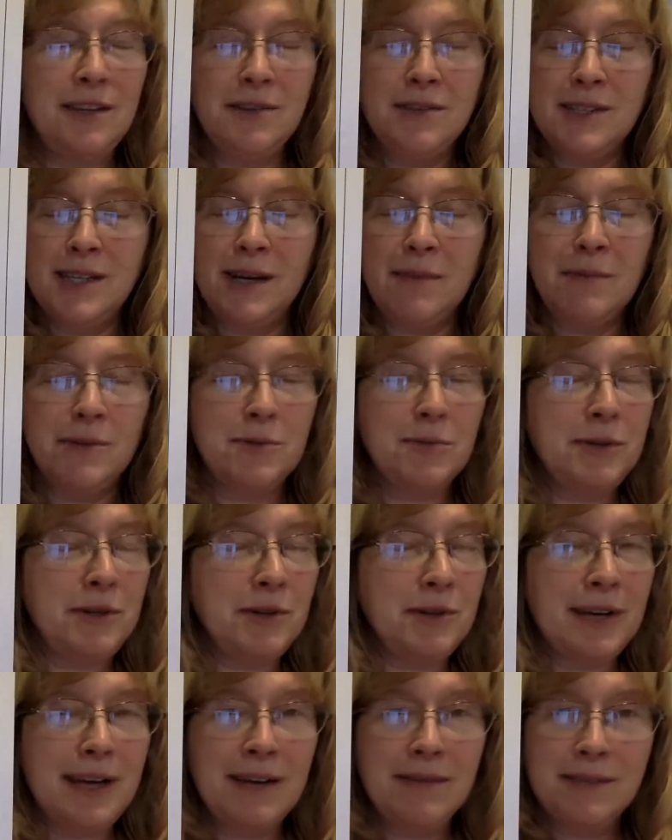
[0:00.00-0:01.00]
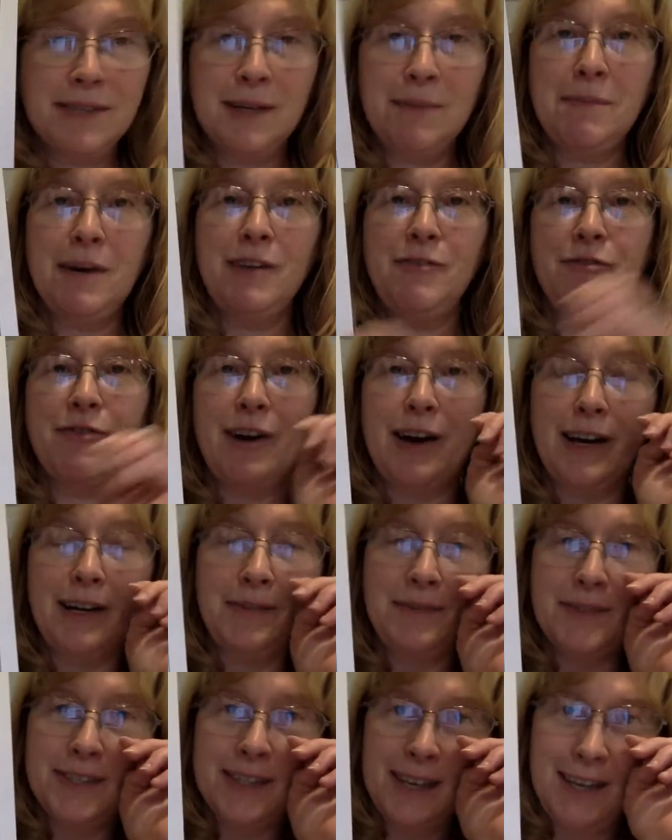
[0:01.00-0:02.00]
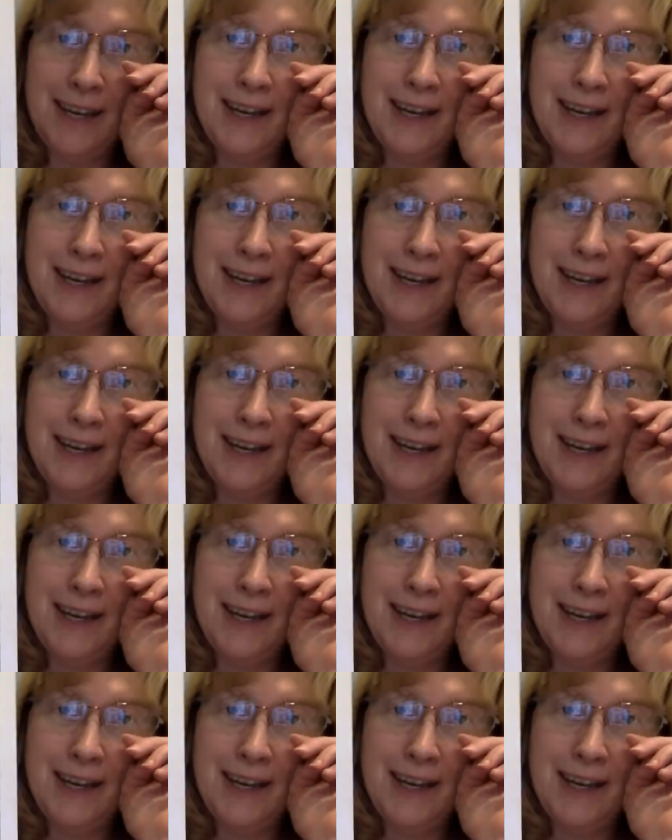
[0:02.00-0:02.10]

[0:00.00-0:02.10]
those numbers when you're counting by 5s.